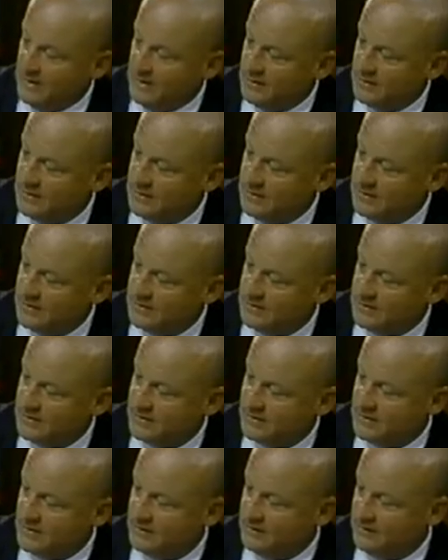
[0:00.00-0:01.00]
It
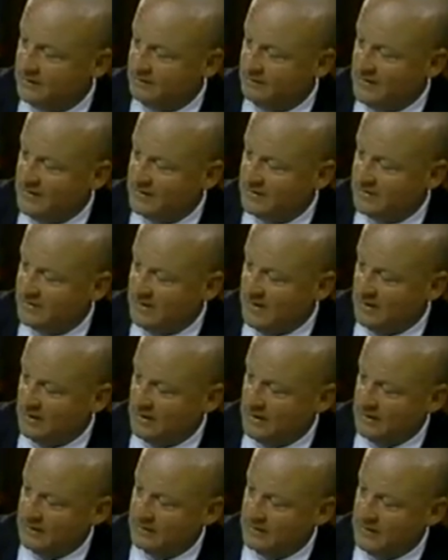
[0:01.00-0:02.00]
says defense
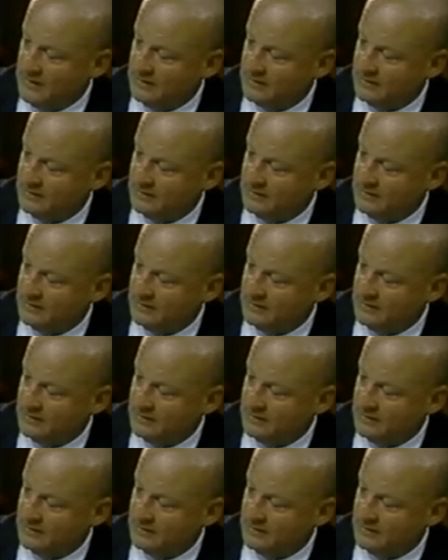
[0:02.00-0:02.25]
satellite